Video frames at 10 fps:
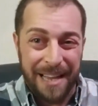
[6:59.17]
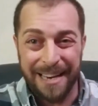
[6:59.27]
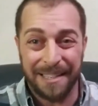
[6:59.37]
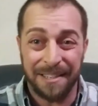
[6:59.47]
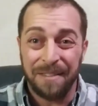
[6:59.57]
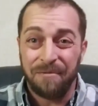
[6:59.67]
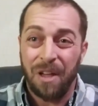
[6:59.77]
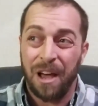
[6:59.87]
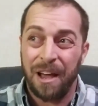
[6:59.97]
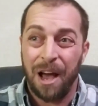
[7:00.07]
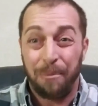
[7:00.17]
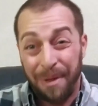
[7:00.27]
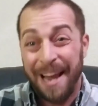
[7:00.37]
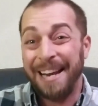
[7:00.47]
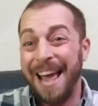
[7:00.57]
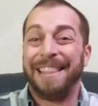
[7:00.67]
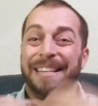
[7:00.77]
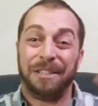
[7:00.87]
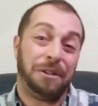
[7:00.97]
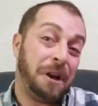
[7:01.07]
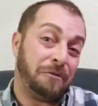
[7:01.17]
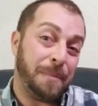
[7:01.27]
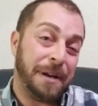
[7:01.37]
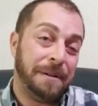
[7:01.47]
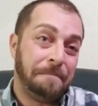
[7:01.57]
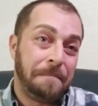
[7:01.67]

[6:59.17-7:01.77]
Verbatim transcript: That is, applying ethics to government.